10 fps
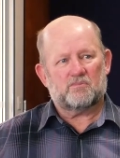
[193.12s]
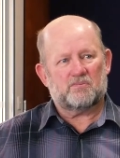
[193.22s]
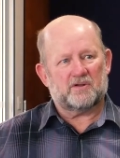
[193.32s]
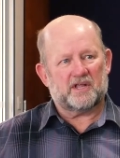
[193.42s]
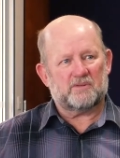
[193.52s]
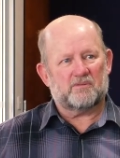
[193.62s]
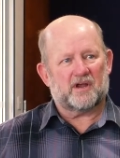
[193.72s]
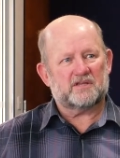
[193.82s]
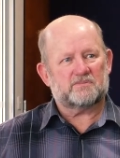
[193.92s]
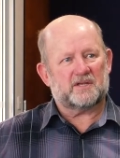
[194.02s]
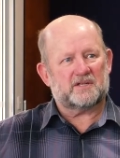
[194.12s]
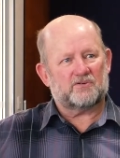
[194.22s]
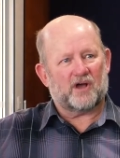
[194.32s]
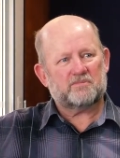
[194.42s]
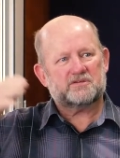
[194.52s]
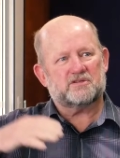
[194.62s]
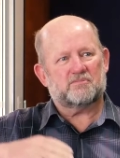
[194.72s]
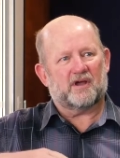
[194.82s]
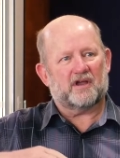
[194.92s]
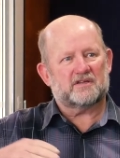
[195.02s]
put any barriers, but it drops the
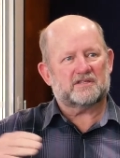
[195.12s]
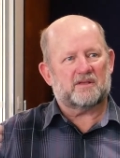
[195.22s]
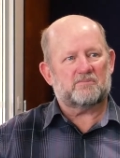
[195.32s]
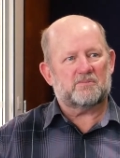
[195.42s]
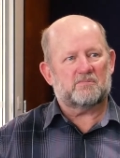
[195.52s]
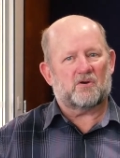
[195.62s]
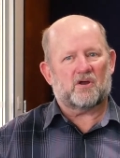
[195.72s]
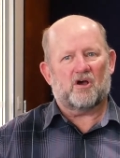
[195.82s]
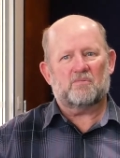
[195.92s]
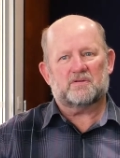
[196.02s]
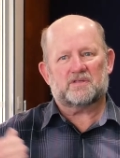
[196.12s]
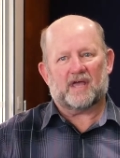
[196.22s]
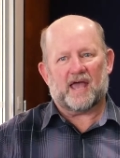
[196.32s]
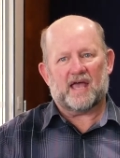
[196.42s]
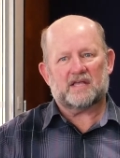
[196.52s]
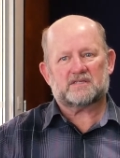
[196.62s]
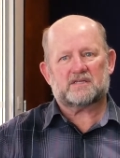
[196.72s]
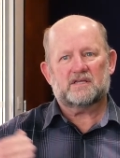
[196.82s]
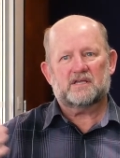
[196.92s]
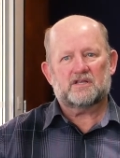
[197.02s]
barriers and they'd be more open to ask,
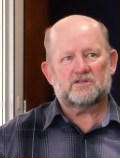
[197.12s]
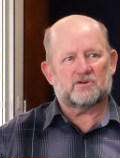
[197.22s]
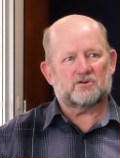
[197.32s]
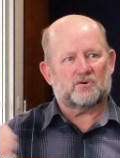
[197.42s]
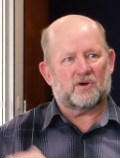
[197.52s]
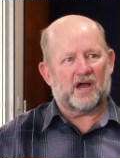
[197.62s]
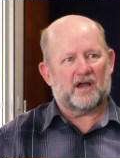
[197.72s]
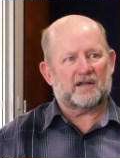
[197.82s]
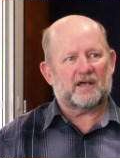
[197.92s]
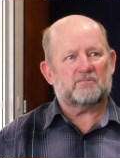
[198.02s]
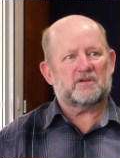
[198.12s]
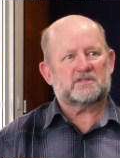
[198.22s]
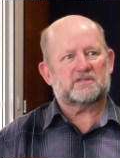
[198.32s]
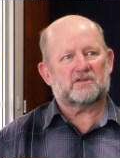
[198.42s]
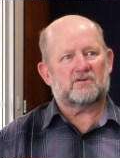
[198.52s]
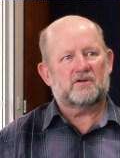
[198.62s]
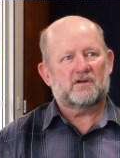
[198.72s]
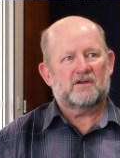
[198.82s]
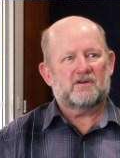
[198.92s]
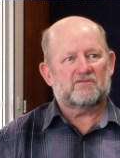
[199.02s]
to inquire, and not be so
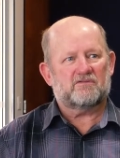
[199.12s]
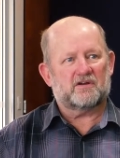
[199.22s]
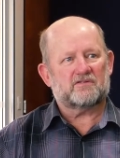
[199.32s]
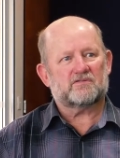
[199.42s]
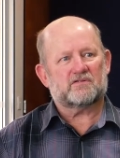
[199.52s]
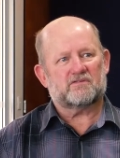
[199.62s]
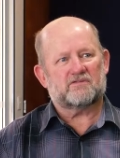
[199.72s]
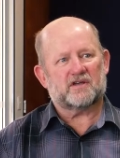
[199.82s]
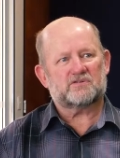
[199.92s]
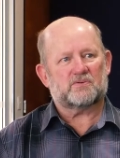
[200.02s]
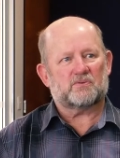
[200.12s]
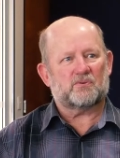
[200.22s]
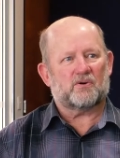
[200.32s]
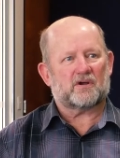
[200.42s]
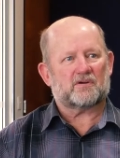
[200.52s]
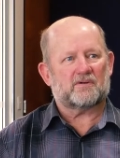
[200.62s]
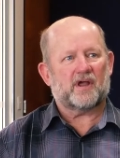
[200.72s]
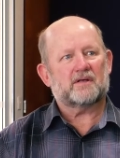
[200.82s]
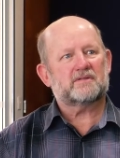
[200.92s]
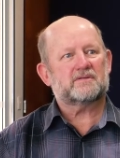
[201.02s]
fearful of us when we walk around.